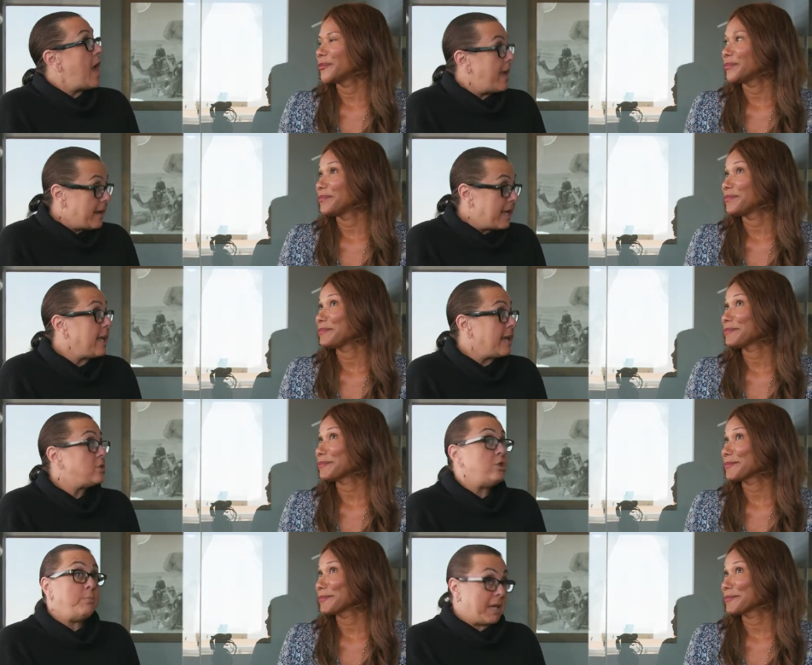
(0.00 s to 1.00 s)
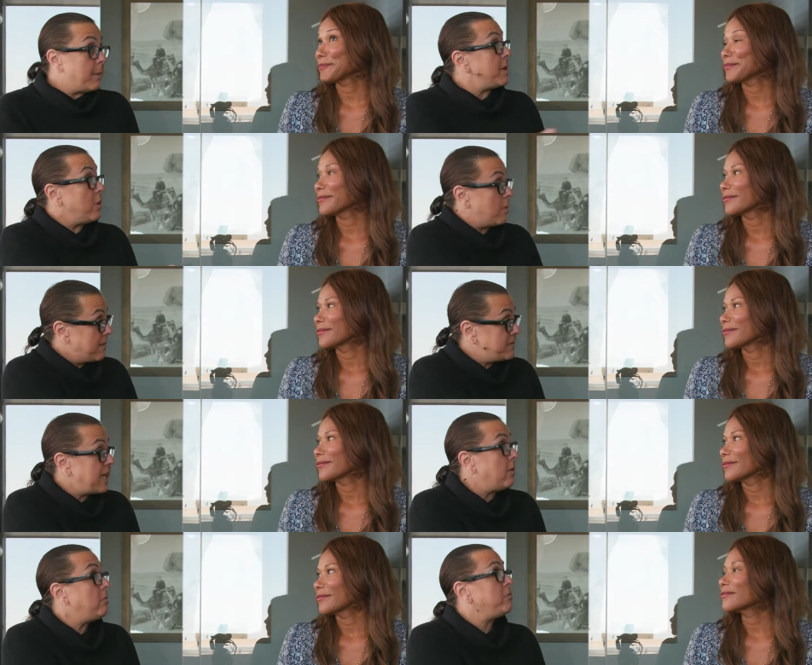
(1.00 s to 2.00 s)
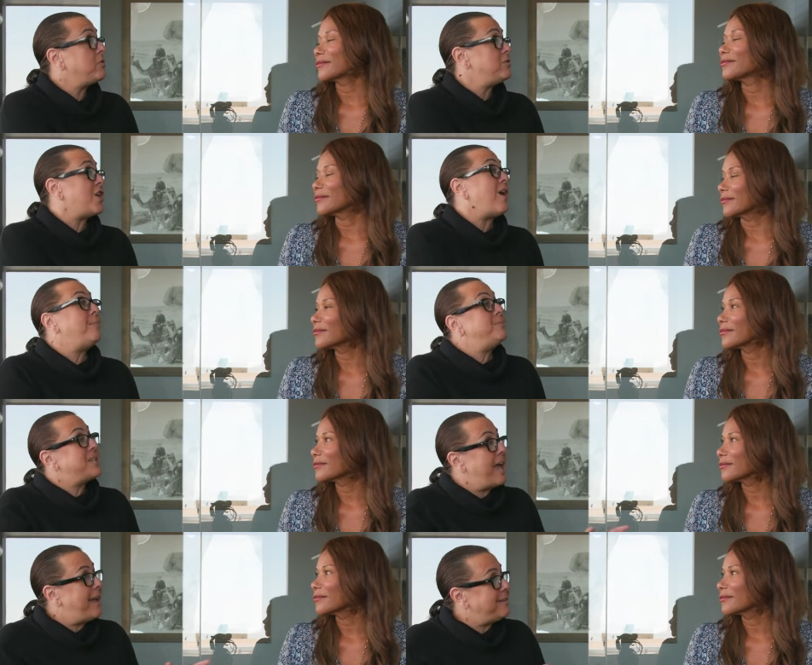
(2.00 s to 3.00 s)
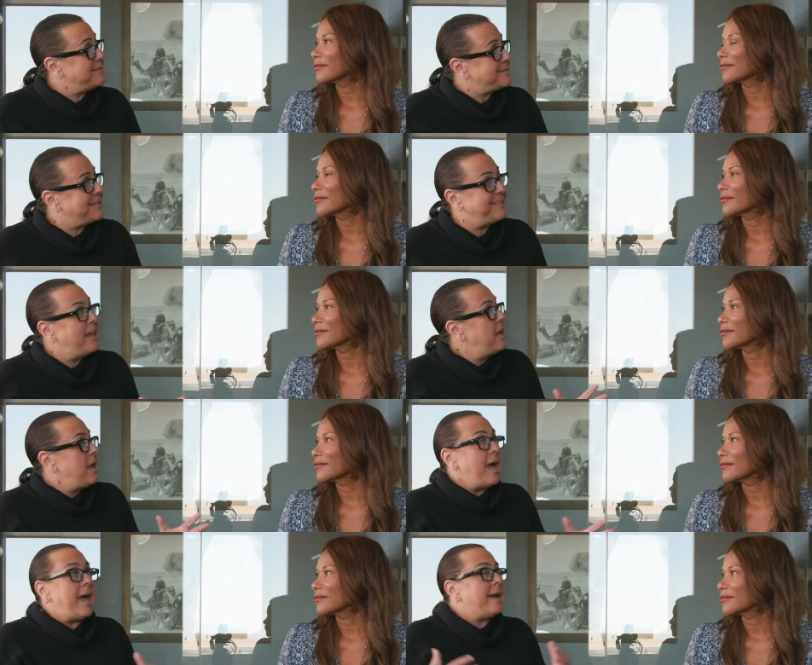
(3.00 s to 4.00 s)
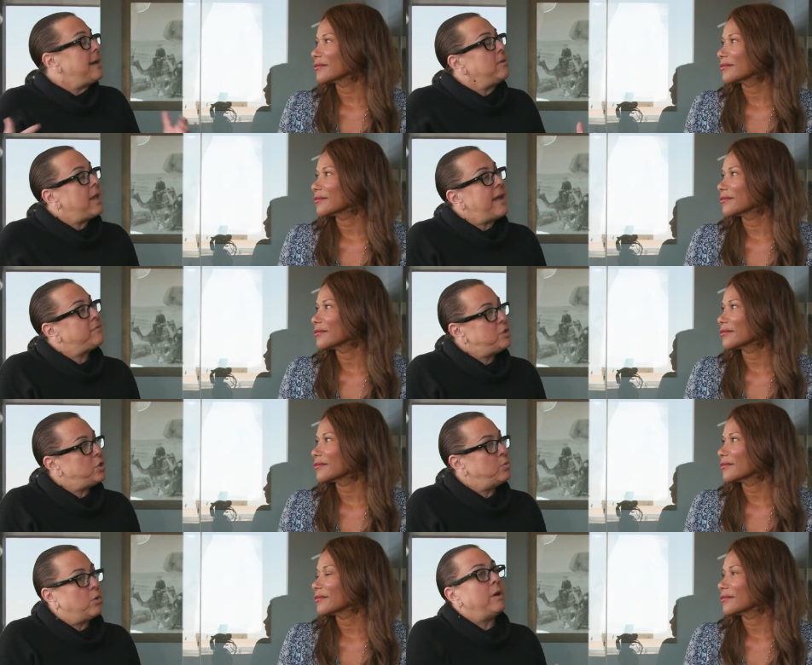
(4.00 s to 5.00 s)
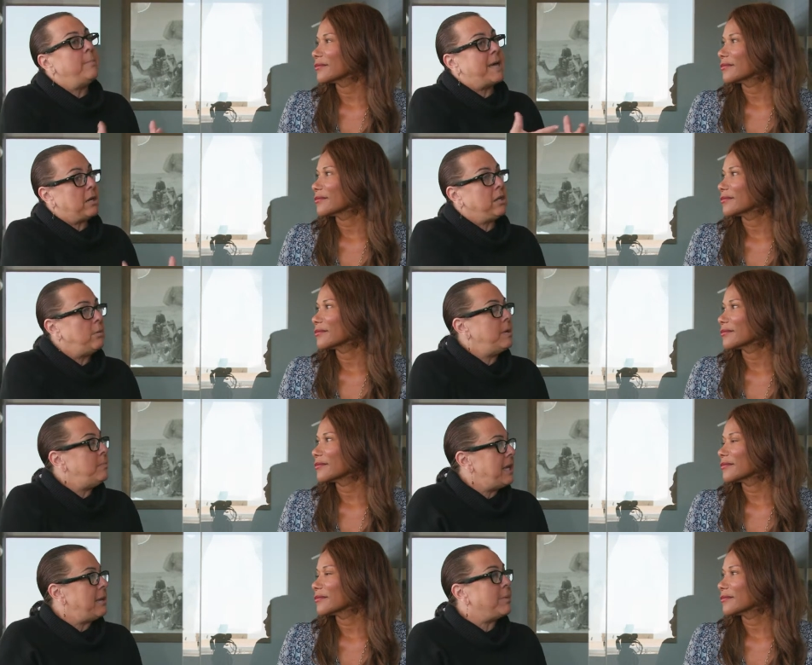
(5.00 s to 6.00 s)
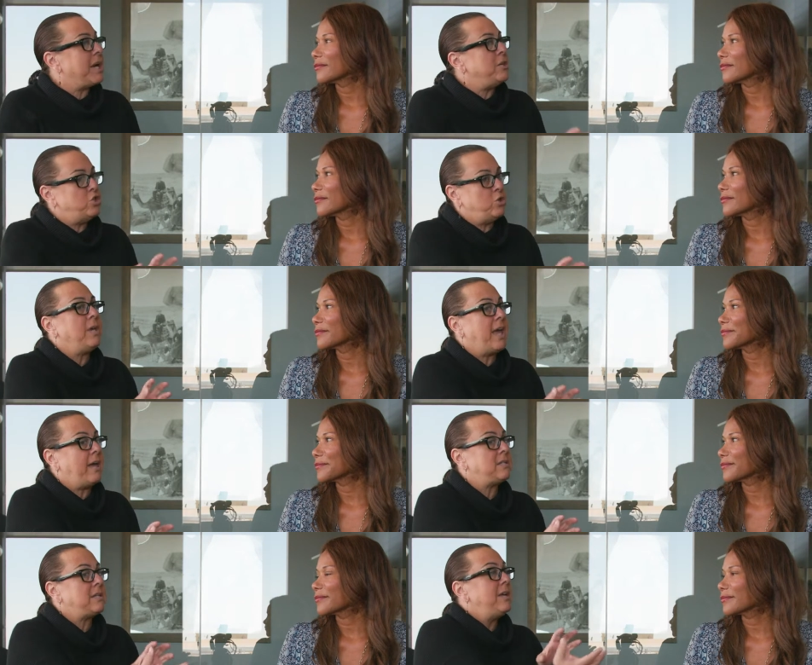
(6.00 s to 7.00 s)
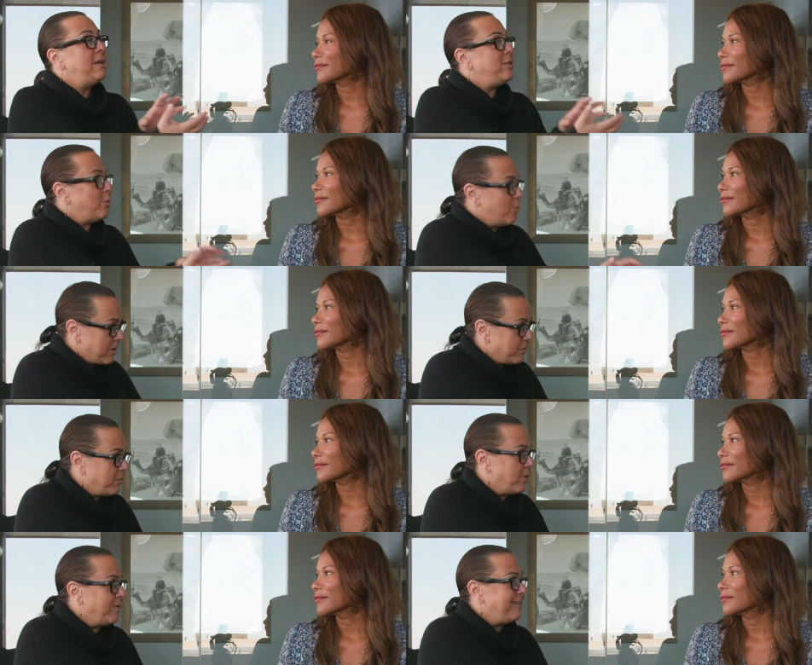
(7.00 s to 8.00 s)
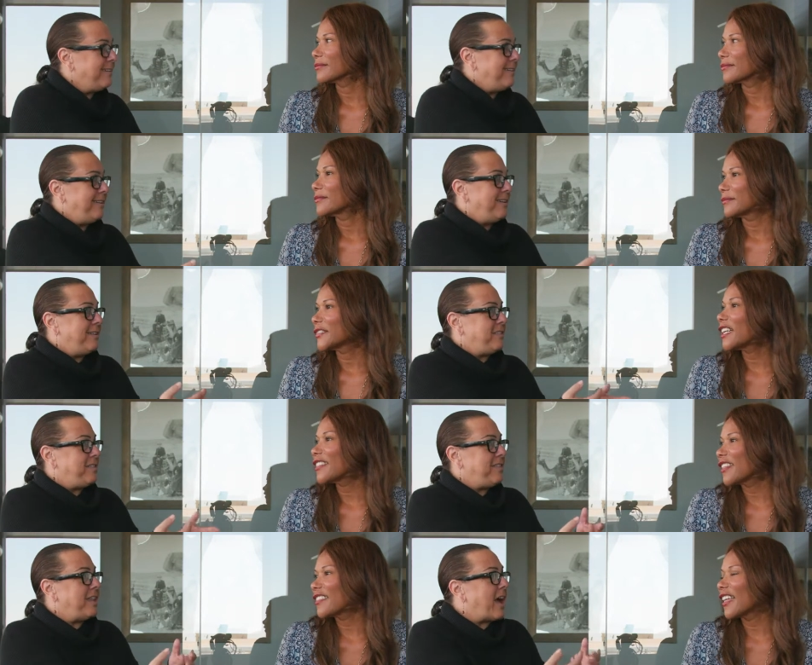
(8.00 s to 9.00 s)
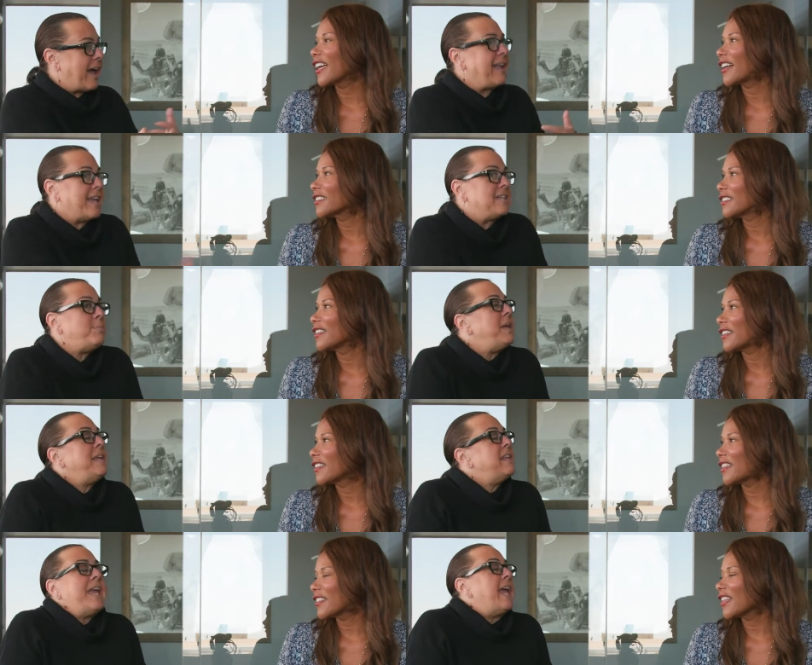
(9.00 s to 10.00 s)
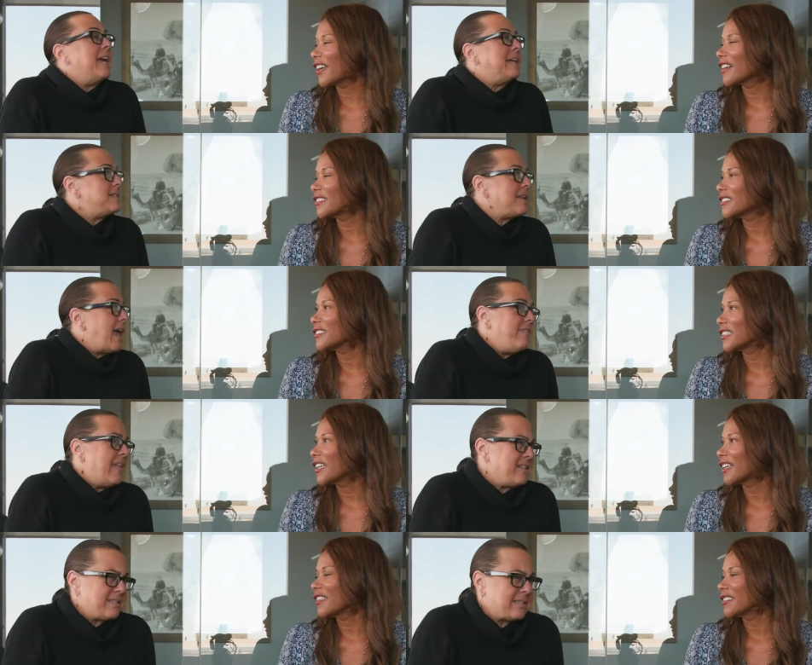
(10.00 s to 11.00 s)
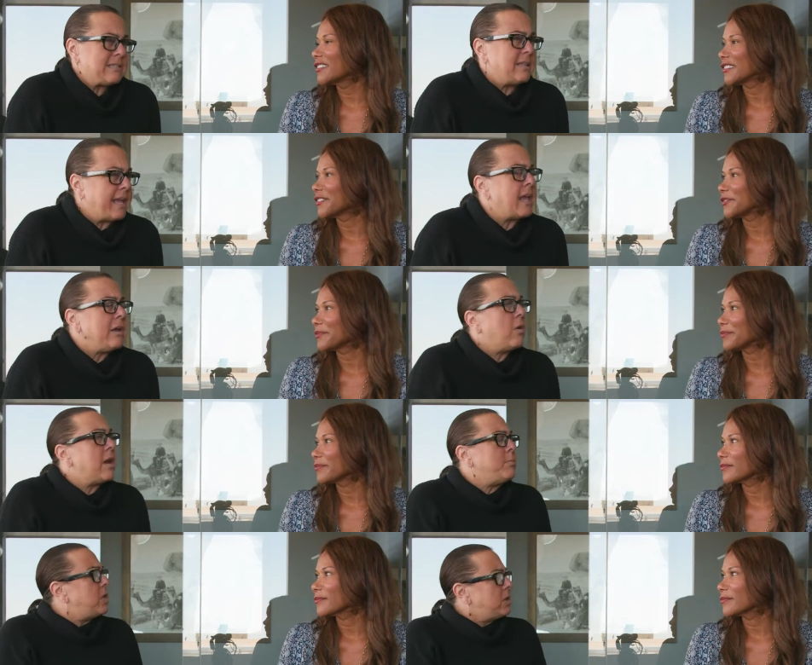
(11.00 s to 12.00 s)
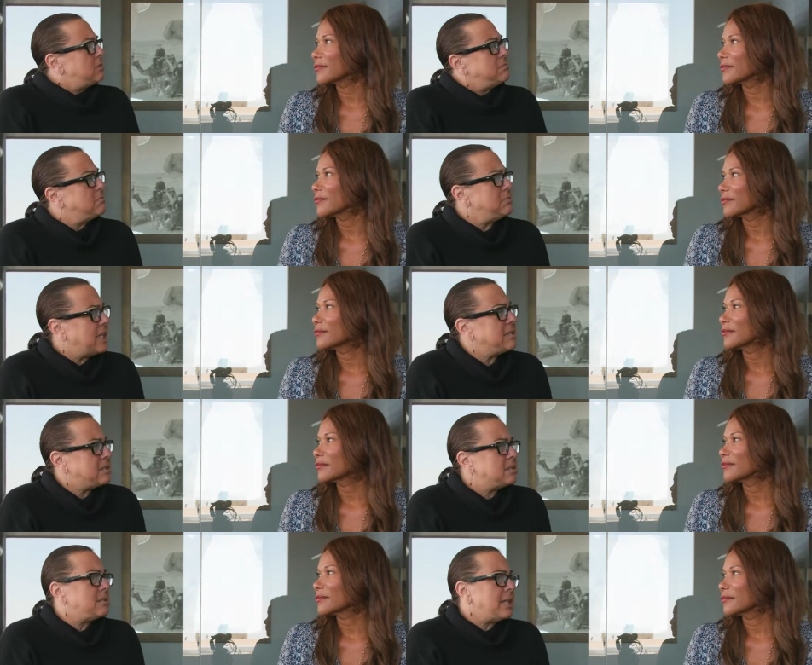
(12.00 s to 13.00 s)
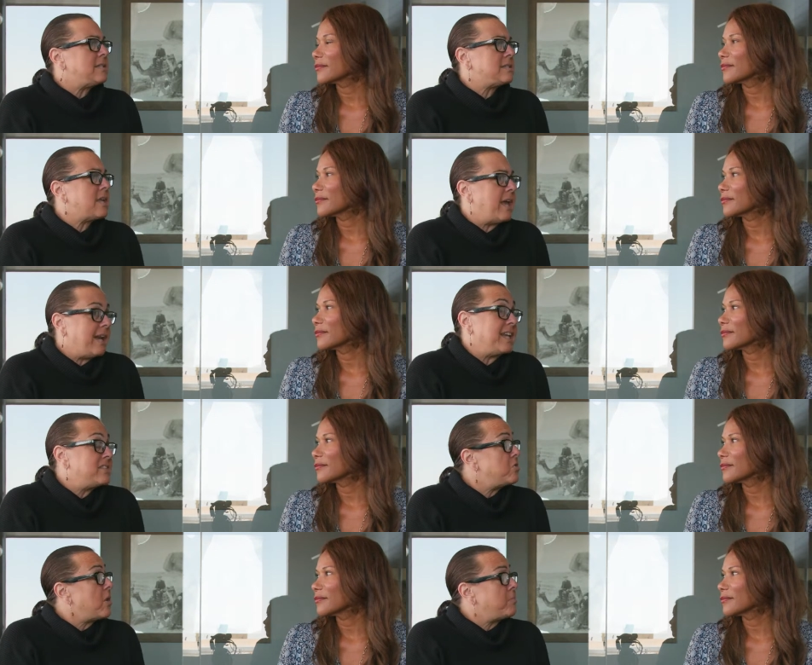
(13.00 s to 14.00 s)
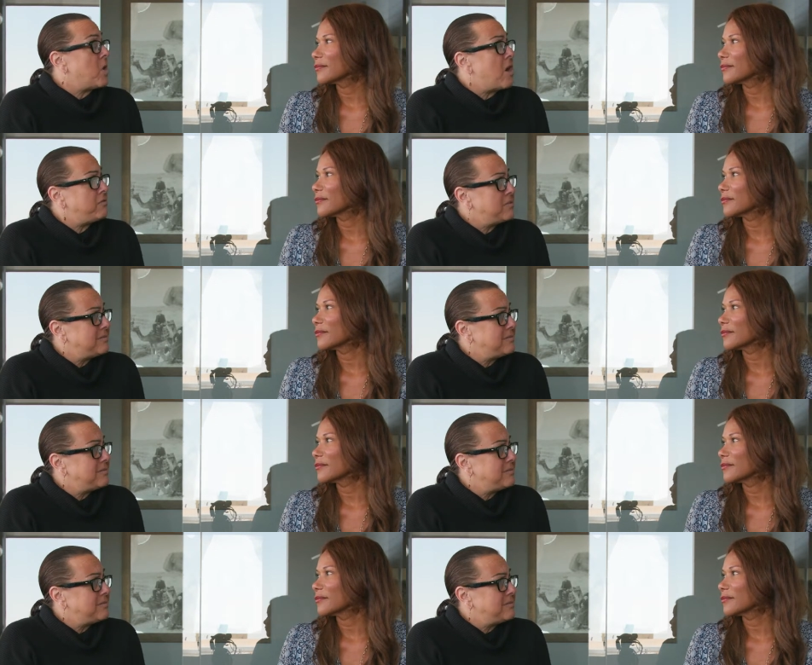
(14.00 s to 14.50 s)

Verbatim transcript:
Speaker 1: And I get to pick up and go out of town for jobs and I don't have to worry about a human being, but I do get the wonderful, I get to be the aunt, and that's like incredible. That's and I get to drop her off.